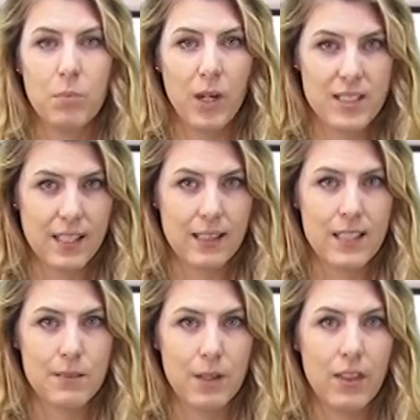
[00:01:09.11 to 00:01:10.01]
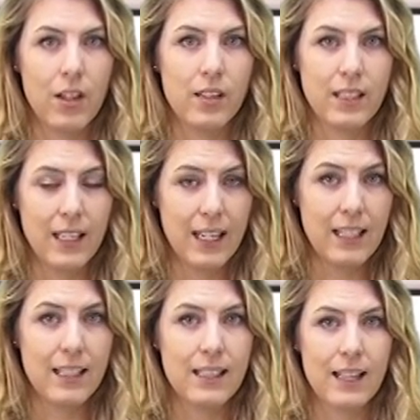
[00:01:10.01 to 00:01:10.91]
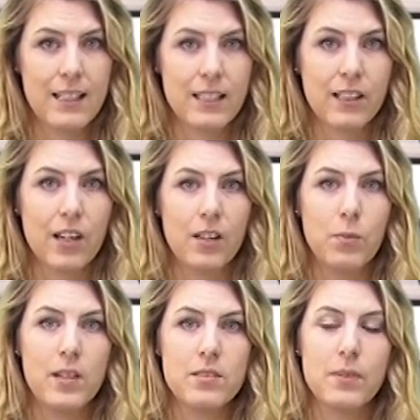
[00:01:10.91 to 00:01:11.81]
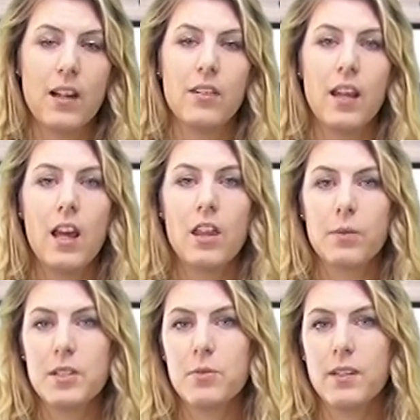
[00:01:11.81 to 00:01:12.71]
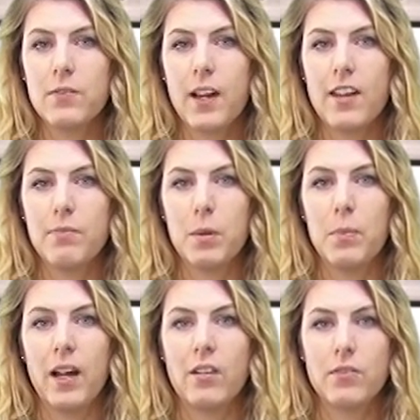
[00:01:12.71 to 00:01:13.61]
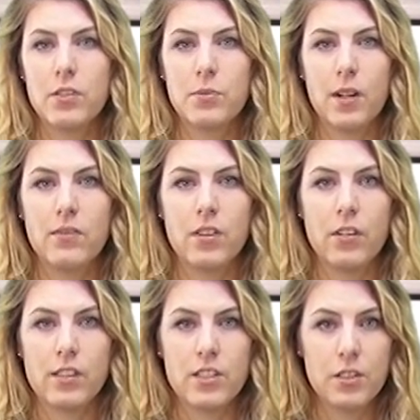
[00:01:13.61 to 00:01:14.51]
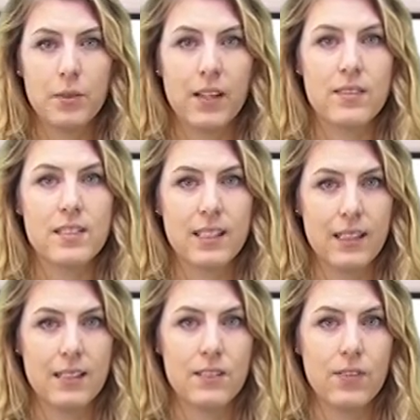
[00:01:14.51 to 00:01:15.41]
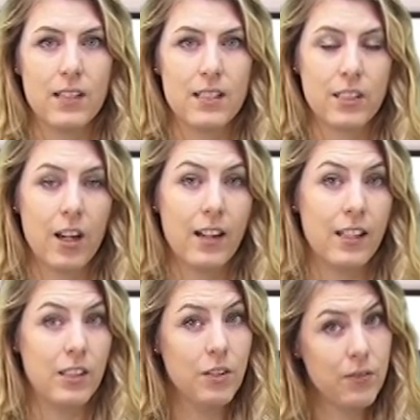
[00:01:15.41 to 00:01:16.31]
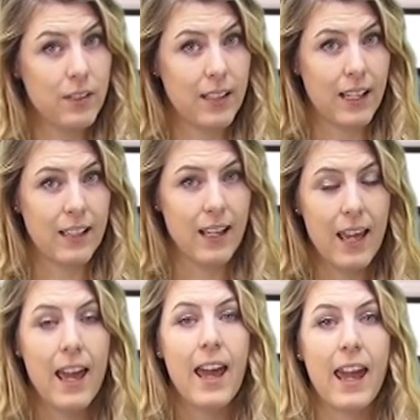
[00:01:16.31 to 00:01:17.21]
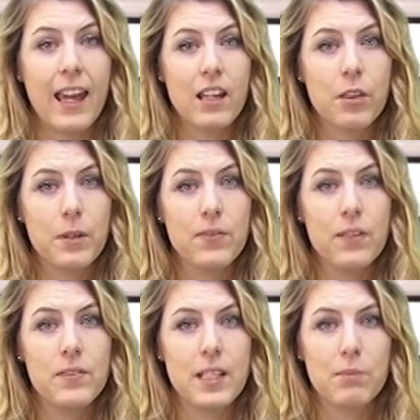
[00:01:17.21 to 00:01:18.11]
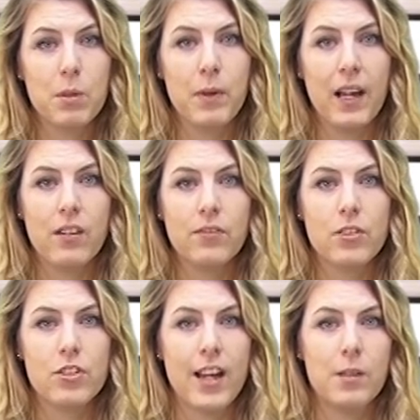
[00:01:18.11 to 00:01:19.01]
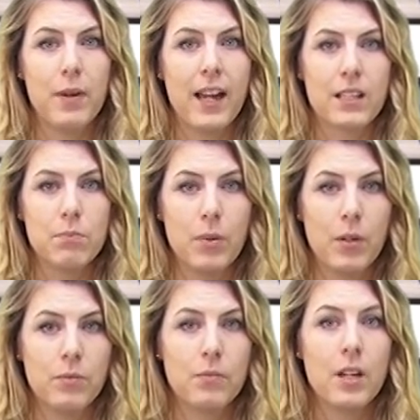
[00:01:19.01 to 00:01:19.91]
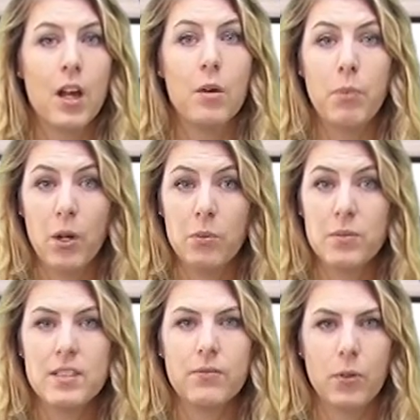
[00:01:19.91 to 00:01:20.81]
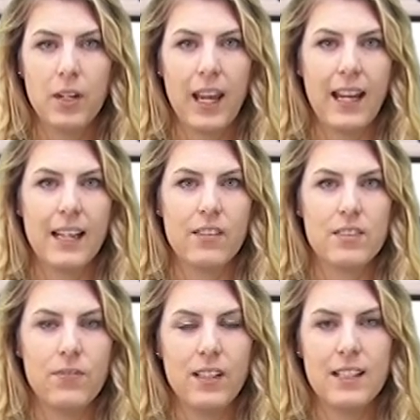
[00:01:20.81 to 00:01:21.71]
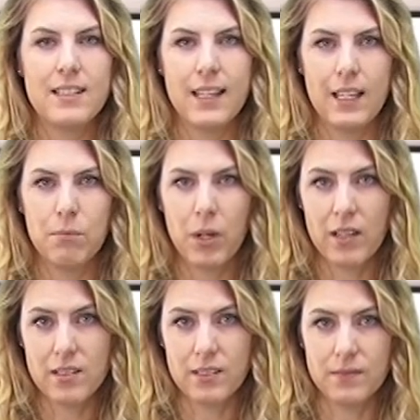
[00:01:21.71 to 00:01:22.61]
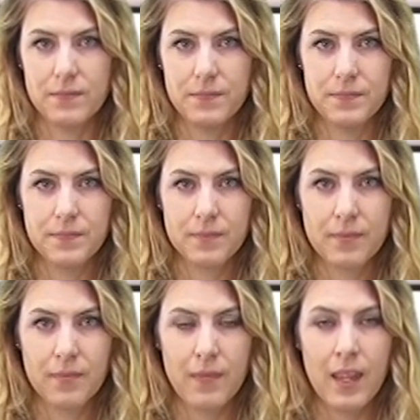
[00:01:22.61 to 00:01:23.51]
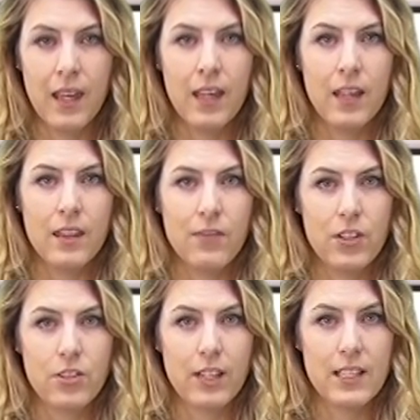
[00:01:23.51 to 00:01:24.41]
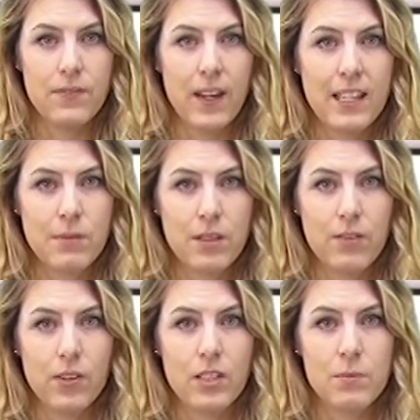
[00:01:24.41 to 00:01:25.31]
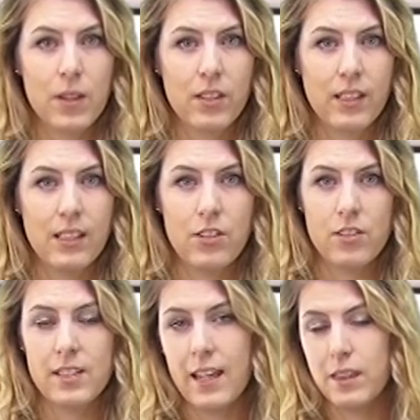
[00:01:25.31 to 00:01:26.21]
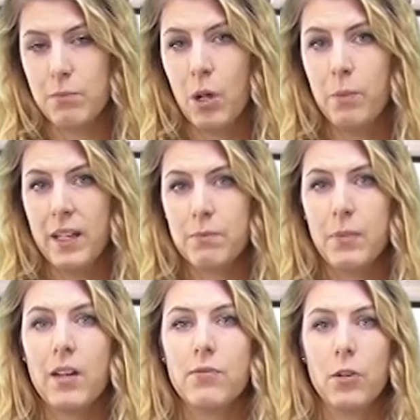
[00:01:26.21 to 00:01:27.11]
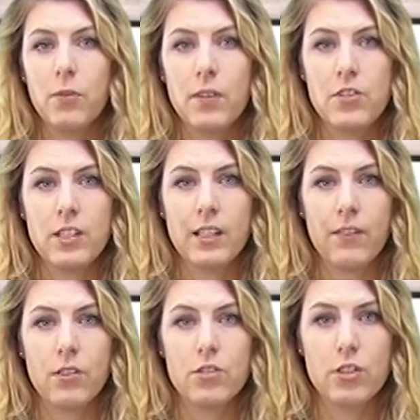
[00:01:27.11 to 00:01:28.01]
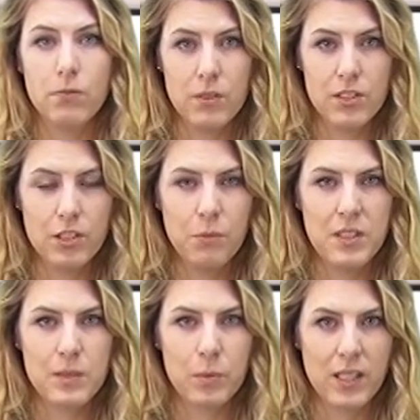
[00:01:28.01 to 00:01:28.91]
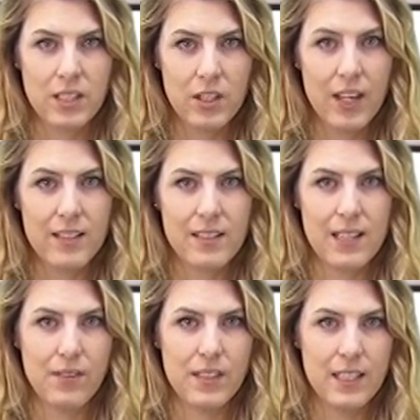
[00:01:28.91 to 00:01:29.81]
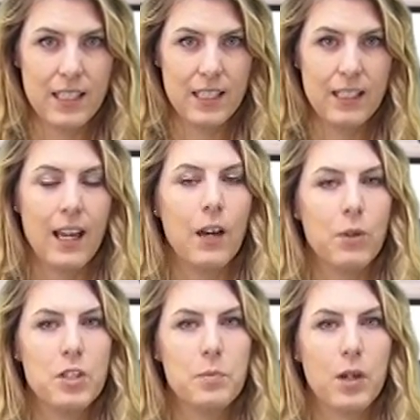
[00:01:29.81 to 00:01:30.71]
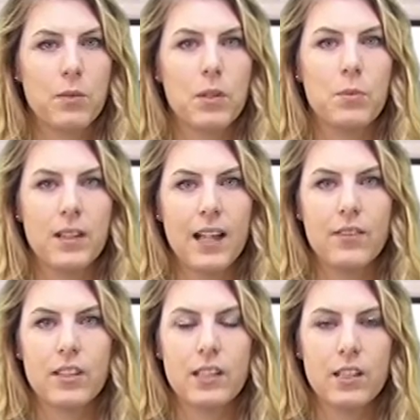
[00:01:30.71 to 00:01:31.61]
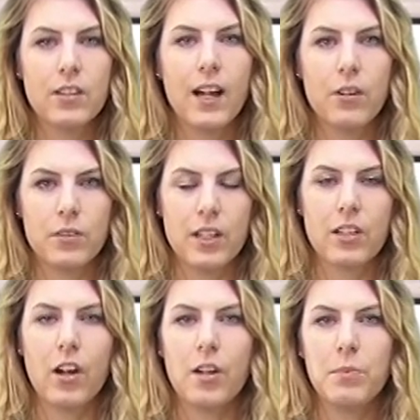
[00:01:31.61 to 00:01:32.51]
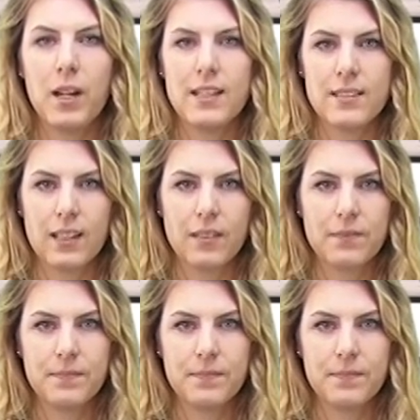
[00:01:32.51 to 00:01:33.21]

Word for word: Pricing last month on Canadian Atlantic cod was around $3.25 per pound for 12 to 32-ounce skinless fillets caught in Newfoundland, and $3.15 per pound for shatter-packed boned 4 to 8-ounce fillets in Boston. The fishery is faced with adverse weather conditions at the moment, but full fishing efforts should resume in spring 2017, at which point we will have a clearer outlook on pricing.